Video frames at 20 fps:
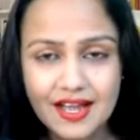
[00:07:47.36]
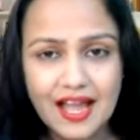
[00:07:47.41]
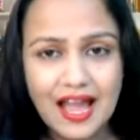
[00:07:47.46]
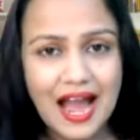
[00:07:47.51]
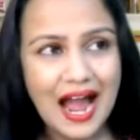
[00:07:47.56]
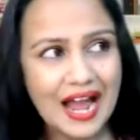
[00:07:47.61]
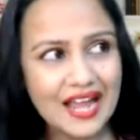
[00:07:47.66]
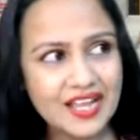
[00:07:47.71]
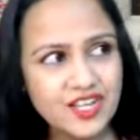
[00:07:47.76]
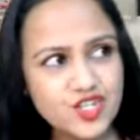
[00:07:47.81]

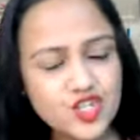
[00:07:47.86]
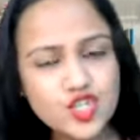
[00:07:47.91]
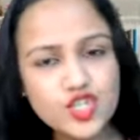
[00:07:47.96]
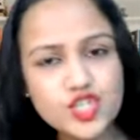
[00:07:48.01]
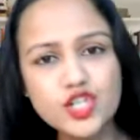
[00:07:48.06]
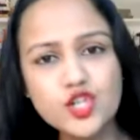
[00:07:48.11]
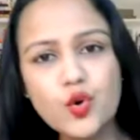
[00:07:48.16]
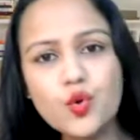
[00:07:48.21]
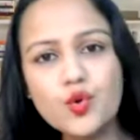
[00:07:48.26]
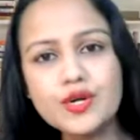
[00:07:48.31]
I
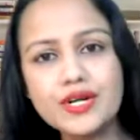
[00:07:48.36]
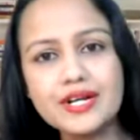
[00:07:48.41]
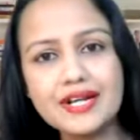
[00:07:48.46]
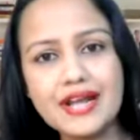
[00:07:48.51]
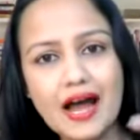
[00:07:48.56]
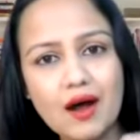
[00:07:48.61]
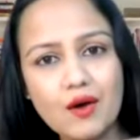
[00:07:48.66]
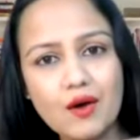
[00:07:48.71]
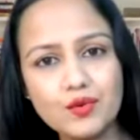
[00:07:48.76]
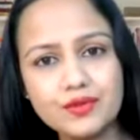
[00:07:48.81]
slowed
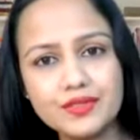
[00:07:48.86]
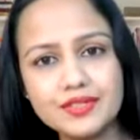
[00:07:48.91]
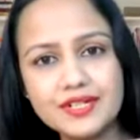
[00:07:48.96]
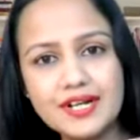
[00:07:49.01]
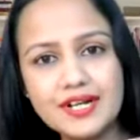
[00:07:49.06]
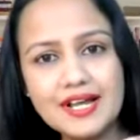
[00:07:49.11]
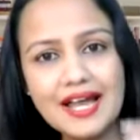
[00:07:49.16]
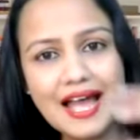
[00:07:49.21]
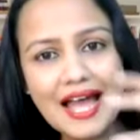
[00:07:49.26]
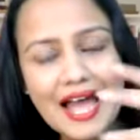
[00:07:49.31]
down,
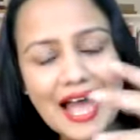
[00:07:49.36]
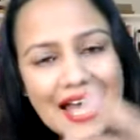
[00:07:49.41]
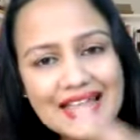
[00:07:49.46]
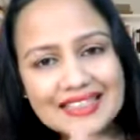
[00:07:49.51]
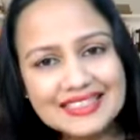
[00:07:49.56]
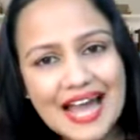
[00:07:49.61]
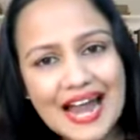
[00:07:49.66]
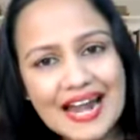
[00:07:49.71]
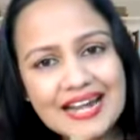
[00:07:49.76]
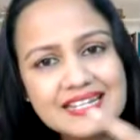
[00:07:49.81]
and
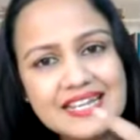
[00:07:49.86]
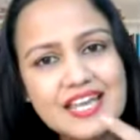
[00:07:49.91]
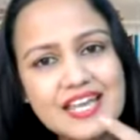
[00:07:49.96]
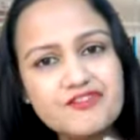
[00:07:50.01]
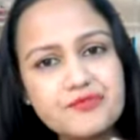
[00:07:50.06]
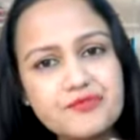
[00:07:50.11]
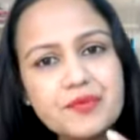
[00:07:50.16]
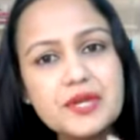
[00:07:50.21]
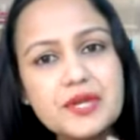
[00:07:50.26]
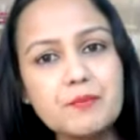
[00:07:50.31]
that gave
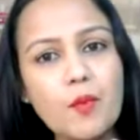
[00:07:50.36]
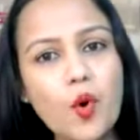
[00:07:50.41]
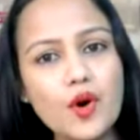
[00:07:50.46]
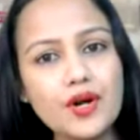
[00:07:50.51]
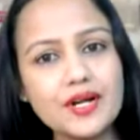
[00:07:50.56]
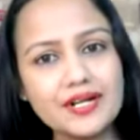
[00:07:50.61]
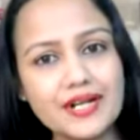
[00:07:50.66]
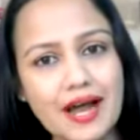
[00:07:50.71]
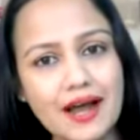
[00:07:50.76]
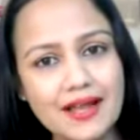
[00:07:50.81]
me more
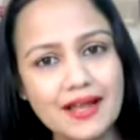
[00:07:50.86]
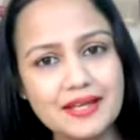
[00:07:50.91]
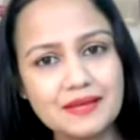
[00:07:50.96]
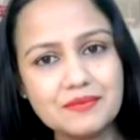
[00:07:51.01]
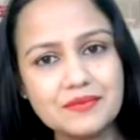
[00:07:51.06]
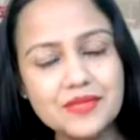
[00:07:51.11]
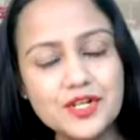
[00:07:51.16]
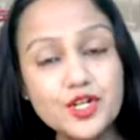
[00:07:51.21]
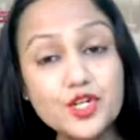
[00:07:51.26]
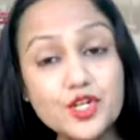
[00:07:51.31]
time
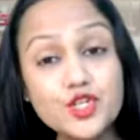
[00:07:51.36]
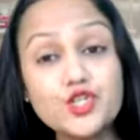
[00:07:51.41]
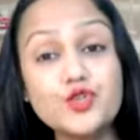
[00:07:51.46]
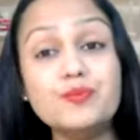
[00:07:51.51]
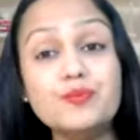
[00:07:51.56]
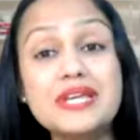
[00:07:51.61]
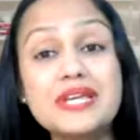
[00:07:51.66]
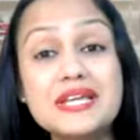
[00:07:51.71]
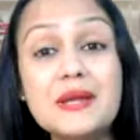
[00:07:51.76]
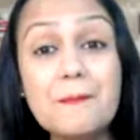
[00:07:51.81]
to
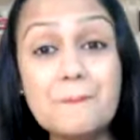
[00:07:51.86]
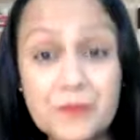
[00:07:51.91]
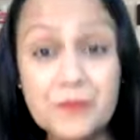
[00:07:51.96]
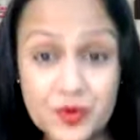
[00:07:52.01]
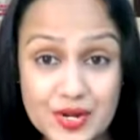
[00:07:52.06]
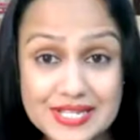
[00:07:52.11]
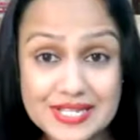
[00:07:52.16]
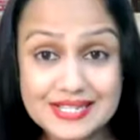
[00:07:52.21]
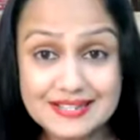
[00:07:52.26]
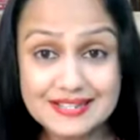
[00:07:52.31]
be
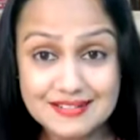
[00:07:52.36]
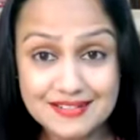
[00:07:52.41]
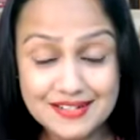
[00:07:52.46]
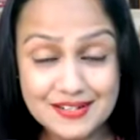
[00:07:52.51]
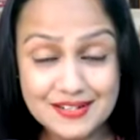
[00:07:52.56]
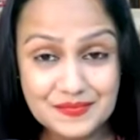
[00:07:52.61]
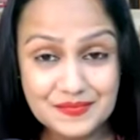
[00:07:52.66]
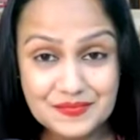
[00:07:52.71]
present.